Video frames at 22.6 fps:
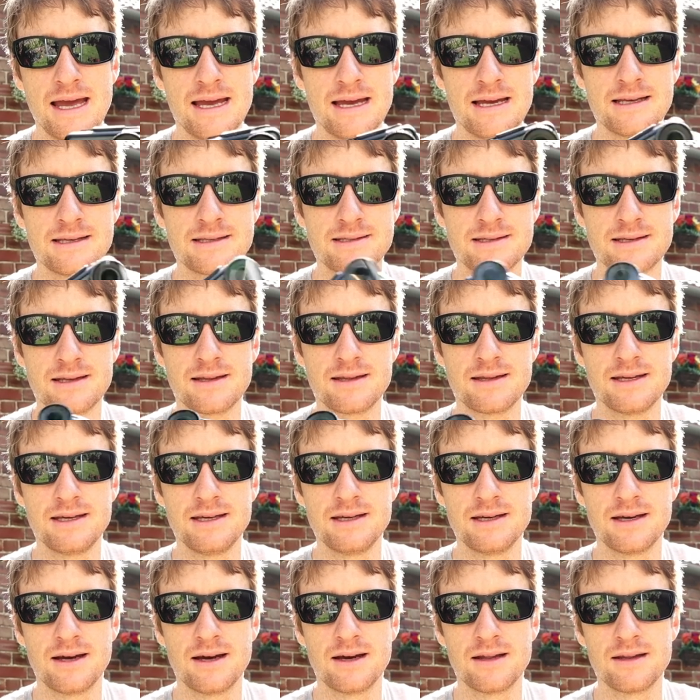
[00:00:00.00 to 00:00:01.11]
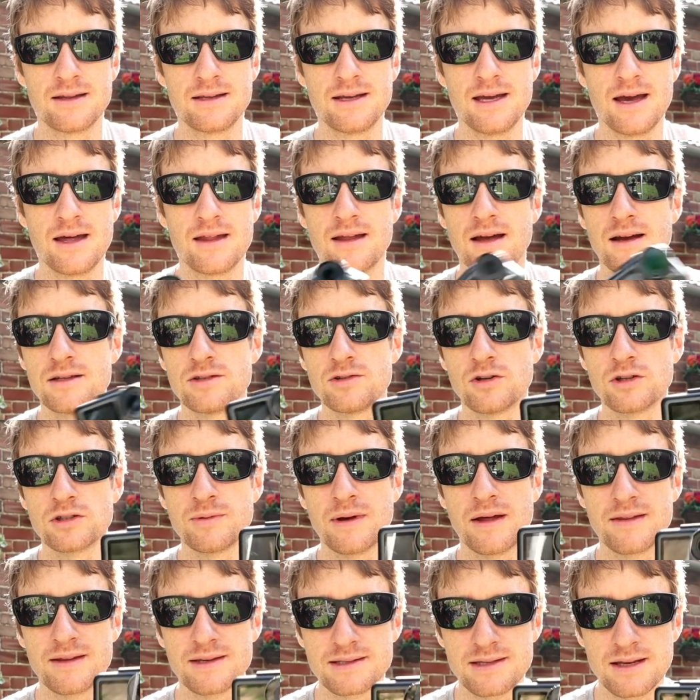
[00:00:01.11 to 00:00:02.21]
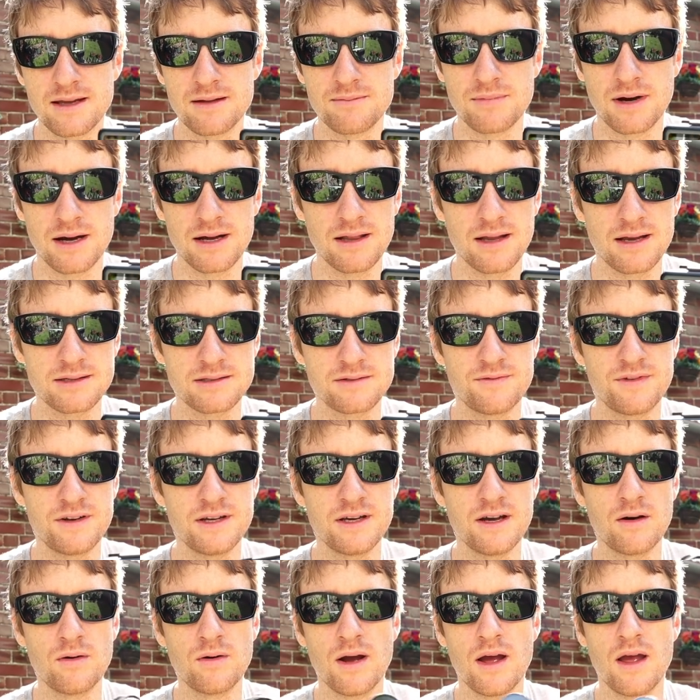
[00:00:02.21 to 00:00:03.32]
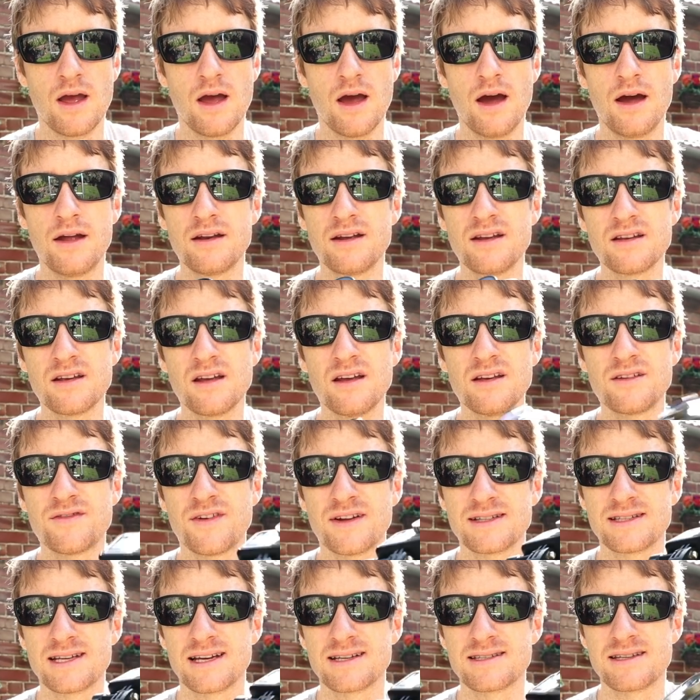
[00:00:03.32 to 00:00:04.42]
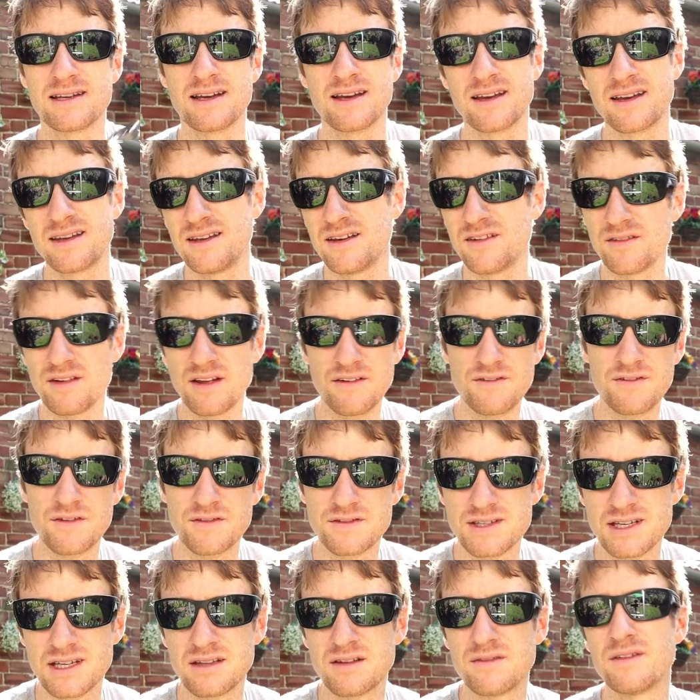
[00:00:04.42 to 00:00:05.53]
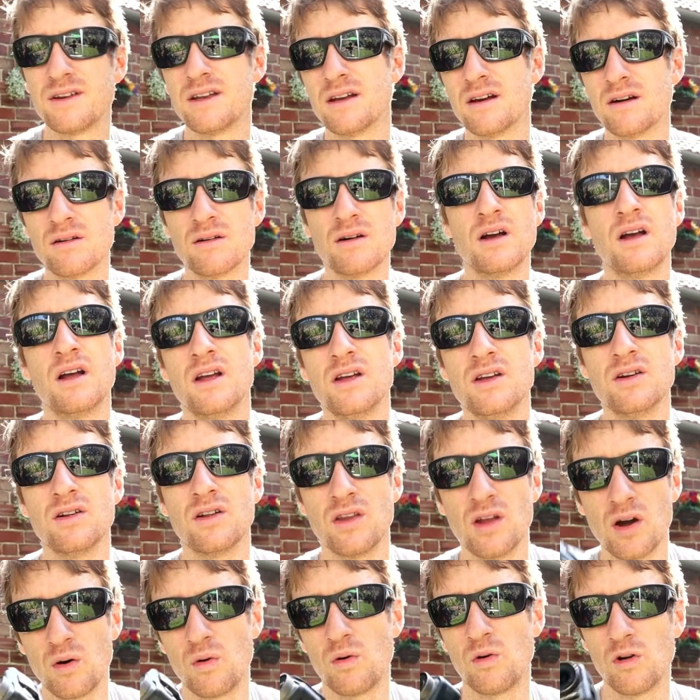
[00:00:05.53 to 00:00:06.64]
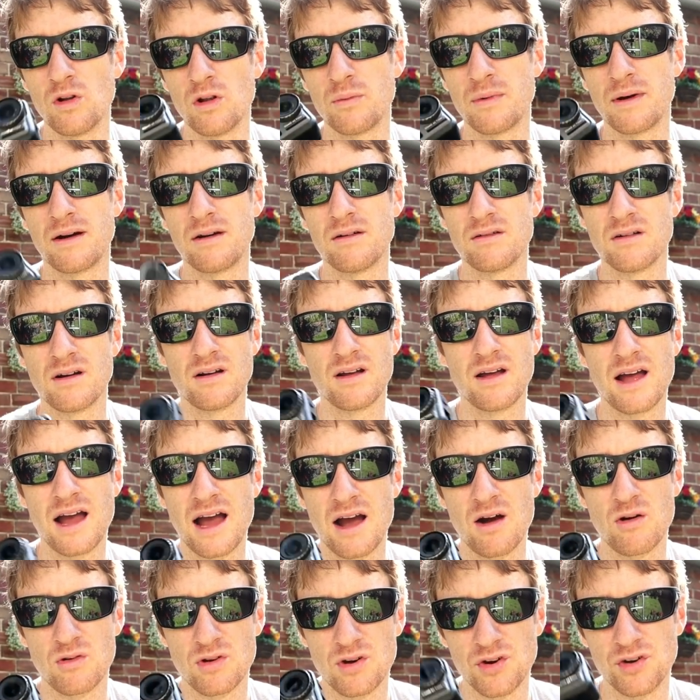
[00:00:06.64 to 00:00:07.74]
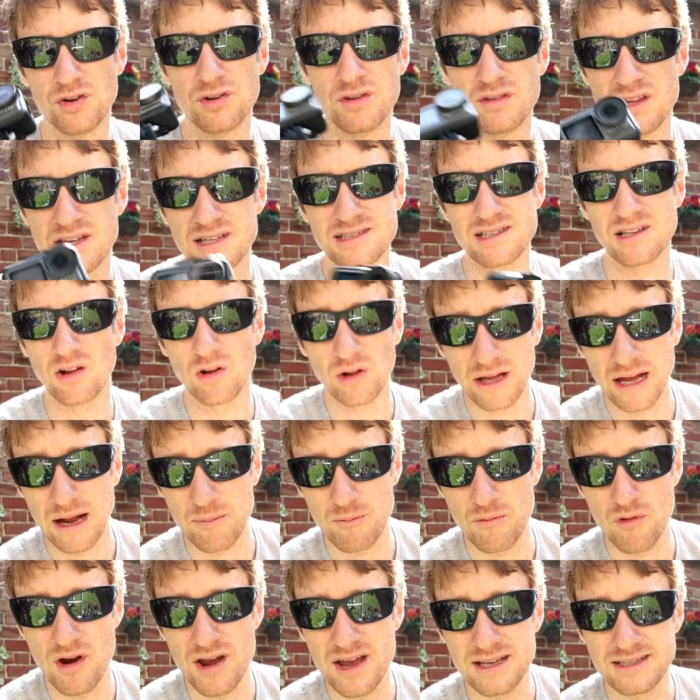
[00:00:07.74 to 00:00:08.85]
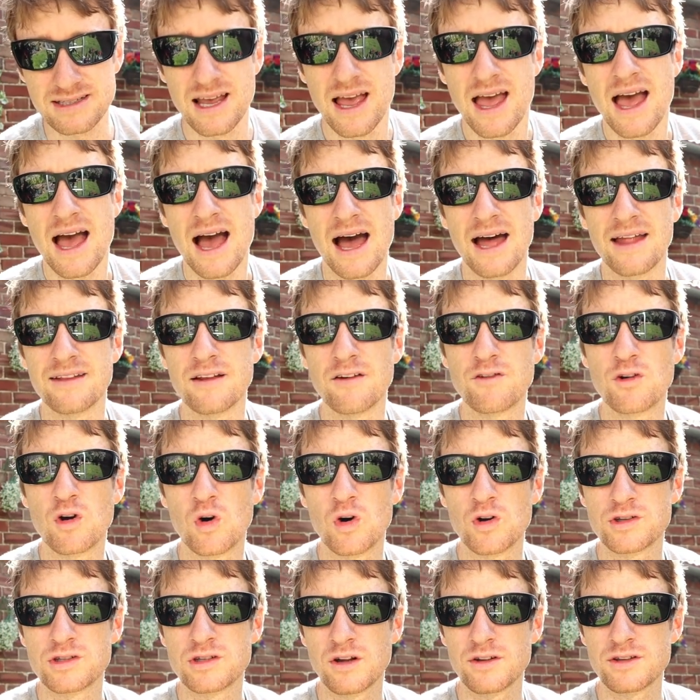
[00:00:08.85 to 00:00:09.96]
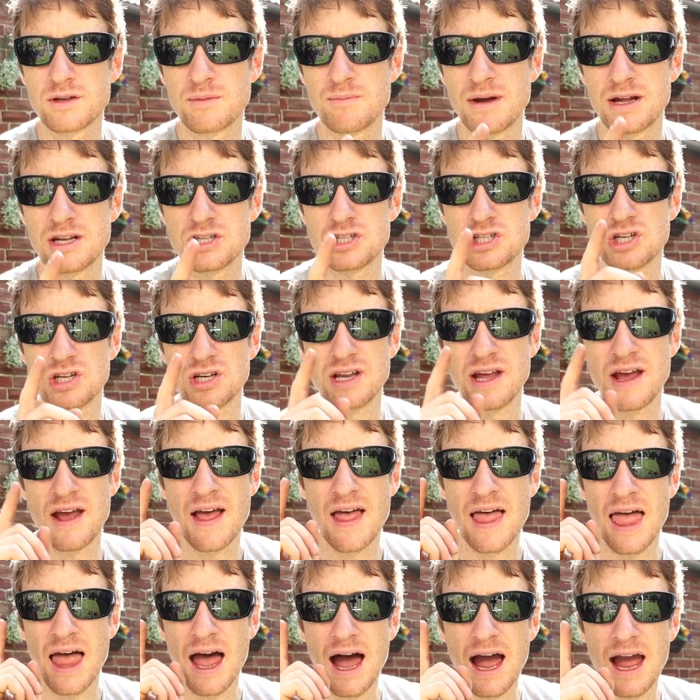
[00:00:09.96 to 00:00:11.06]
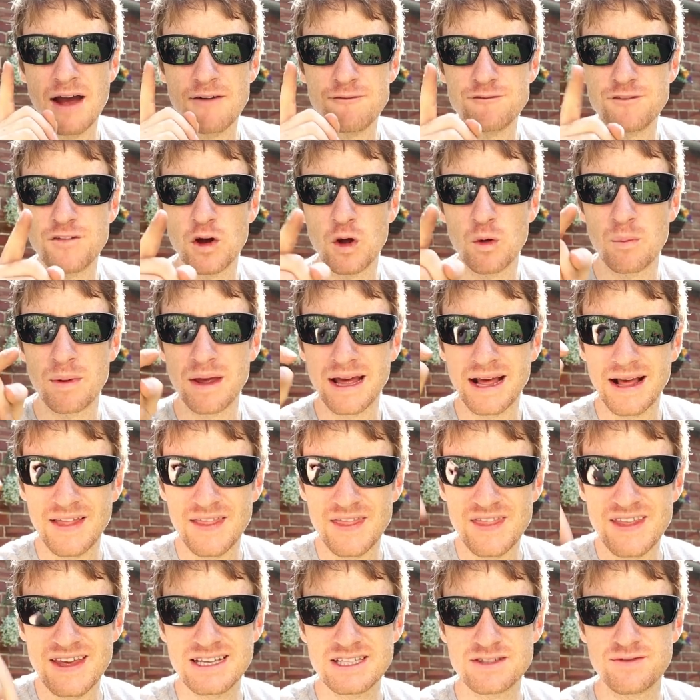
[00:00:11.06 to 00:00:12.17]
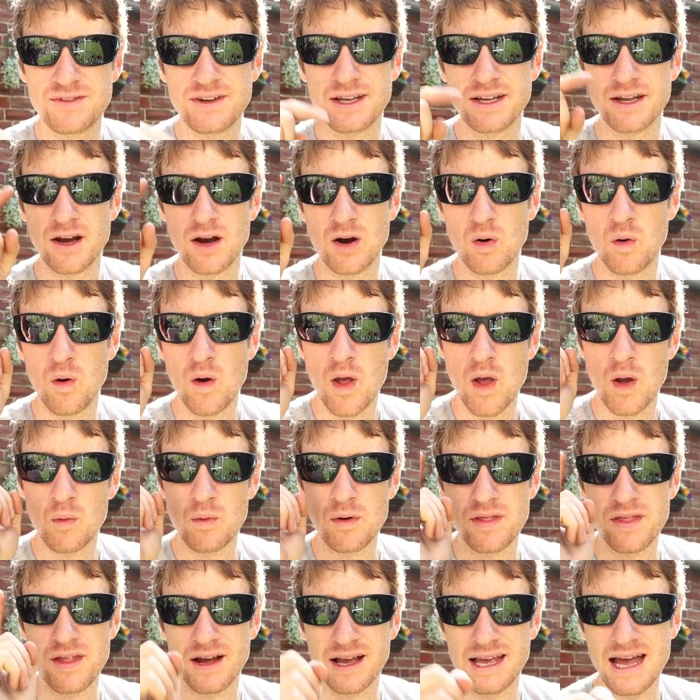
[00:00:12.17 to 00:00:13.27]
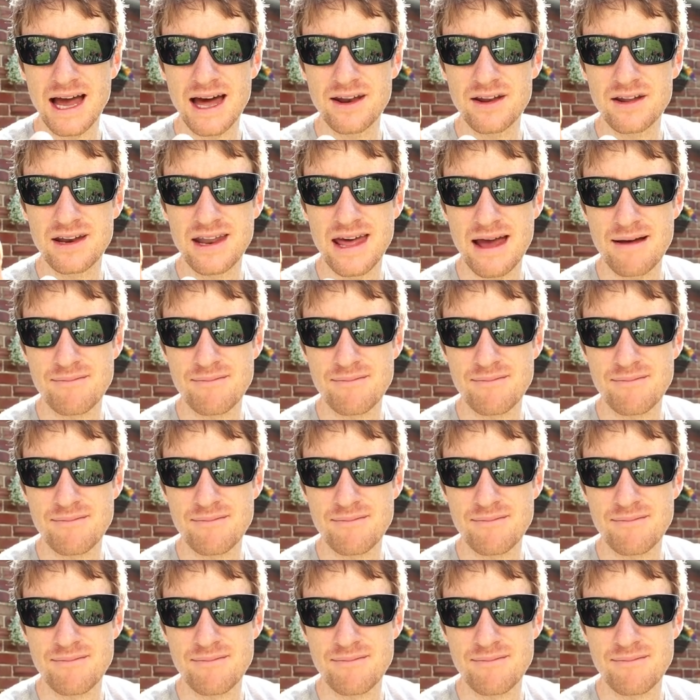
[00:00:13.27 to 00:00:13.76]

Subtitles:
is the, I talked about this in my last video, and it's fantastic. If you've seen the video, you'll know all about how good this little camera is. And of course, not to mention, I am filming this video with a Canon